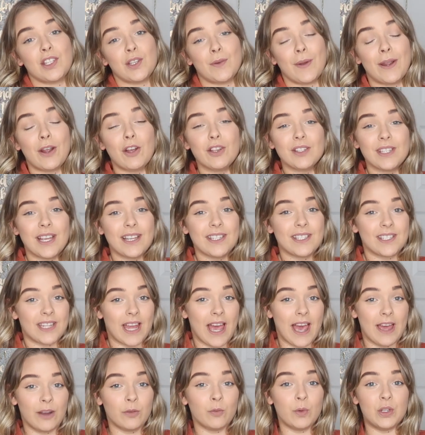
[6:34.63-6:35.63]
So I got size
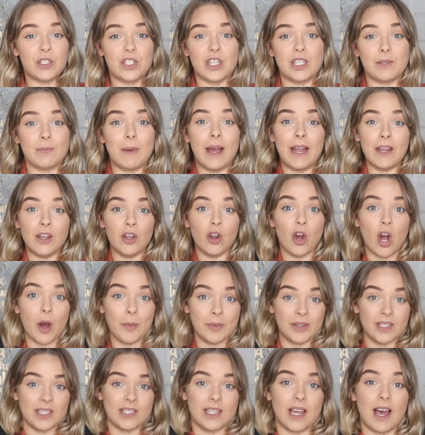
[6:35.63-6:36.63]
10, which is my
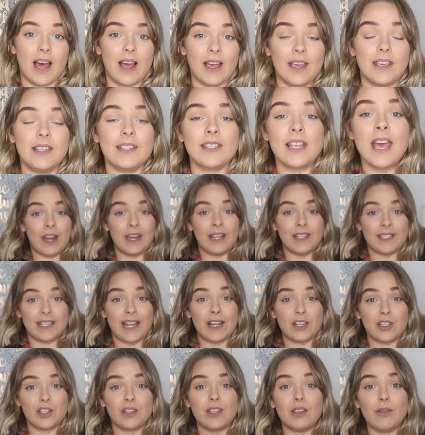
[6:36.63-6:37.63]
normal size. And it's
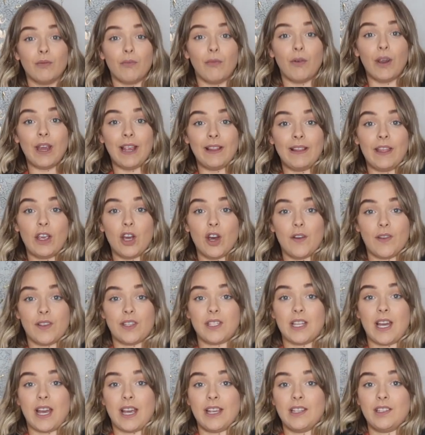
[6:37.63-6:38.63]
actually really
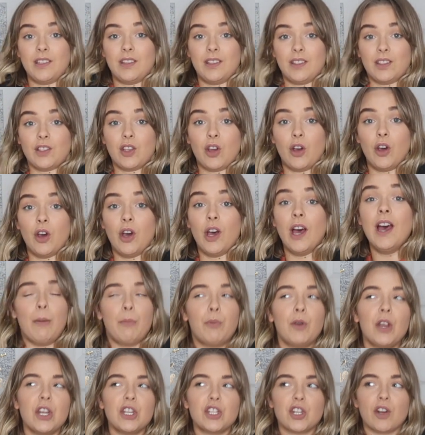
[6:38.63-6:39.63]
oversized, this coat.
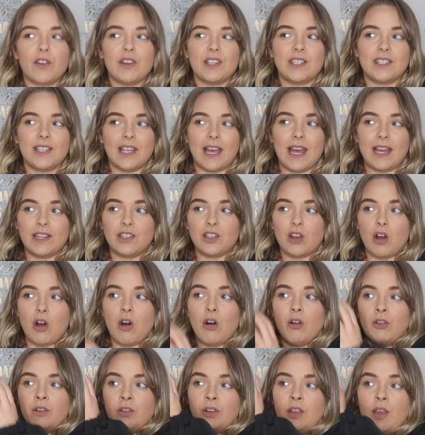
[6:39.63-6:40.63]
I'm pretty sure it said
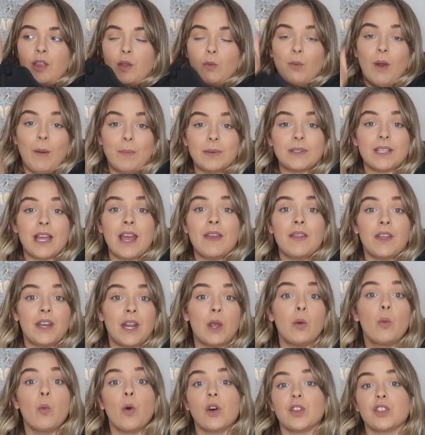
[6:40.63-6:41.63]
on the website that
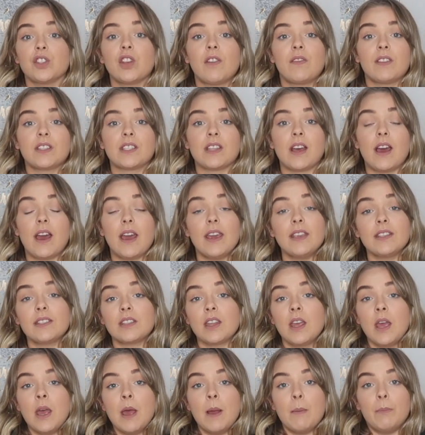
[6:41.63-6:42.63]
it was
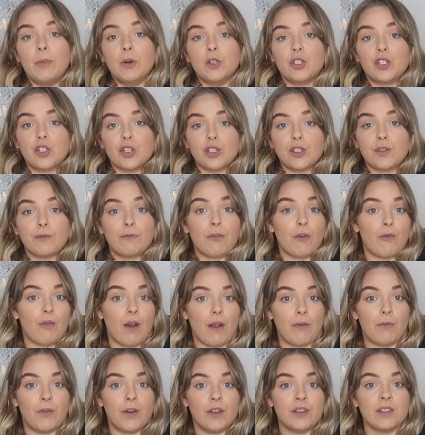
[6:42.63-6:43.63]
oversized, but just for
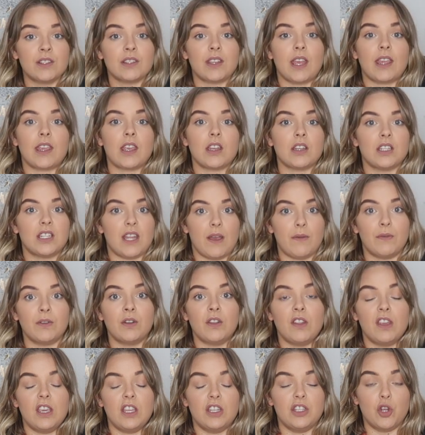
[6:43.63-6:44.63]
reference, like
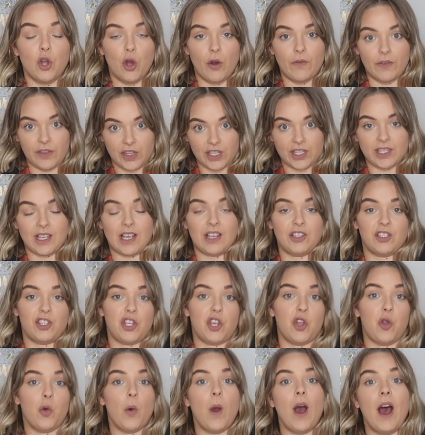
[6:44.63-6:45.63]
definitely go for the size
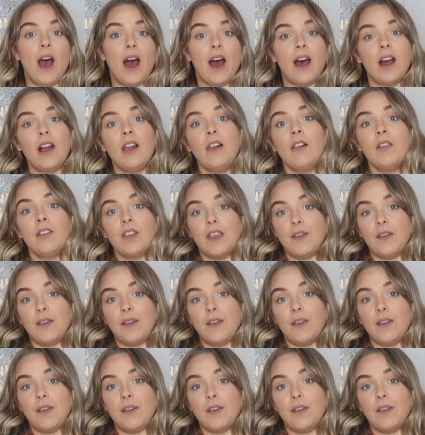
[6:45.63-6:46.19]
that you are.